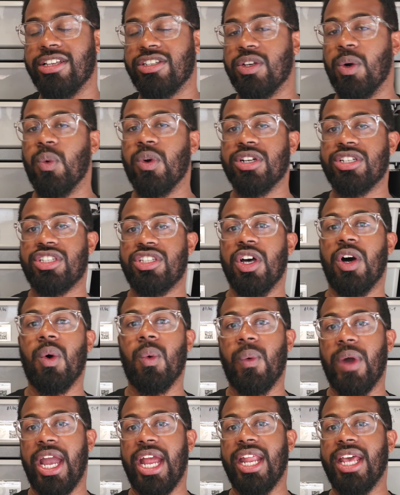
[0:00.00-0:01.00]
So we're still
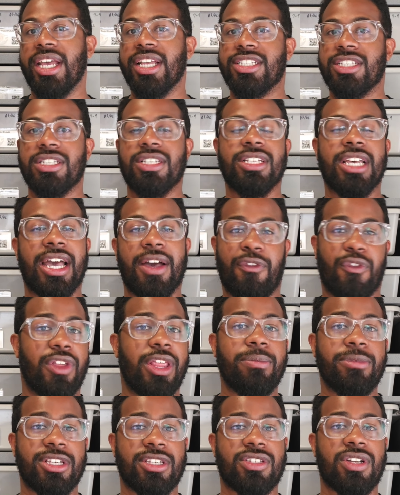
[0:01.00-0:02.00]
waiting for
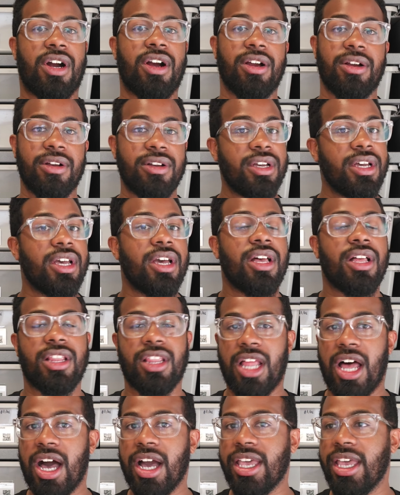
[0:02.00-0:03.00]
them to start
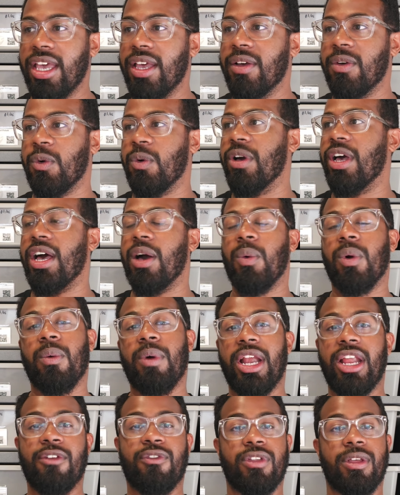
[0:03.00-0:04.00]
locking. We're
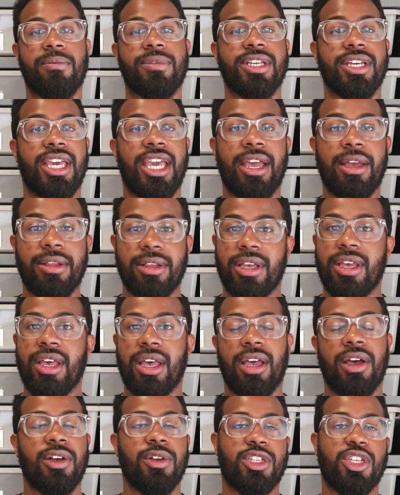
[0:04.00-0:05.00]
waiting for them to get
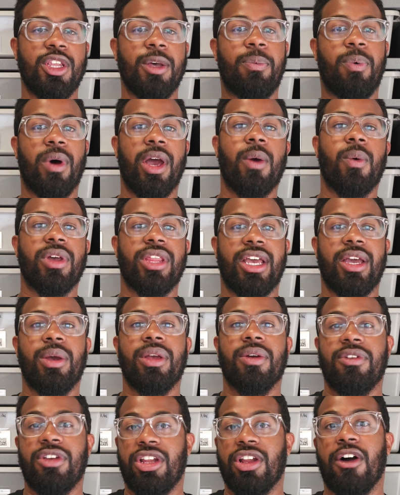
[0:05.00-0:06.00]
to the point where they,
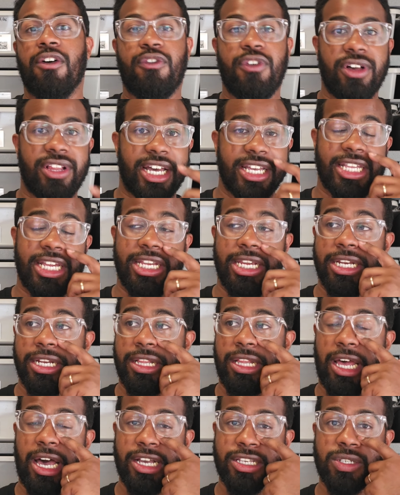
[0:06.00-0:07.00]
feel like they need a
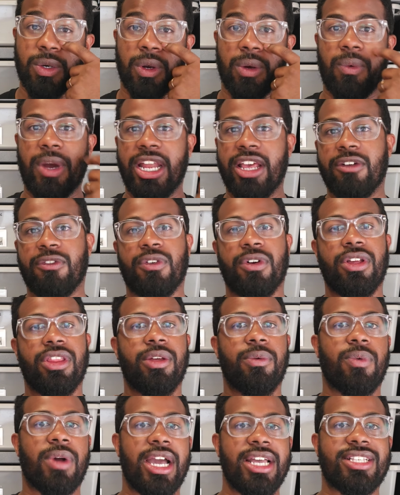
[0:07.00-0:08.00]
lock. So we're waiting for
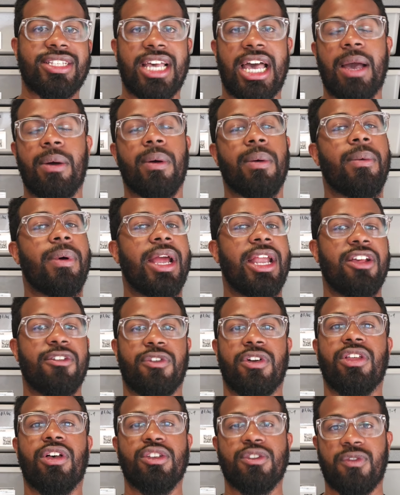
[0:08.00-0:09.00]
the right time. We're waiting
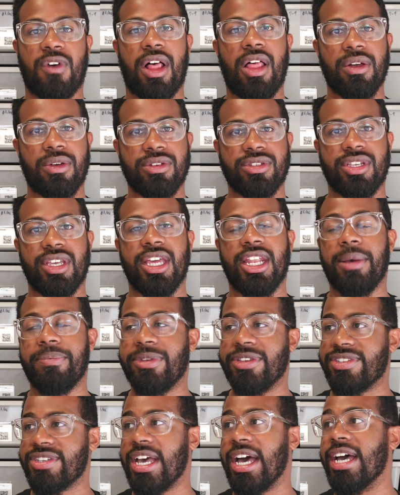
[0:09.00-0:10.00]
for those follicles to get up
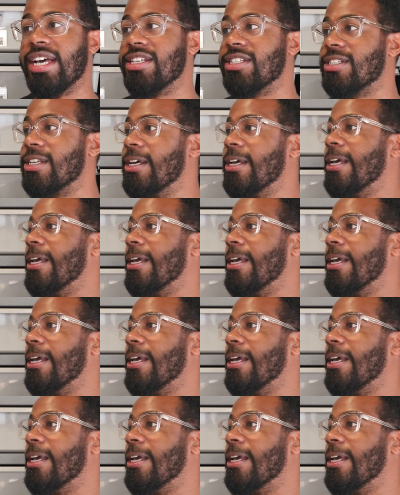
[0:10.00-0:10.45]
to size.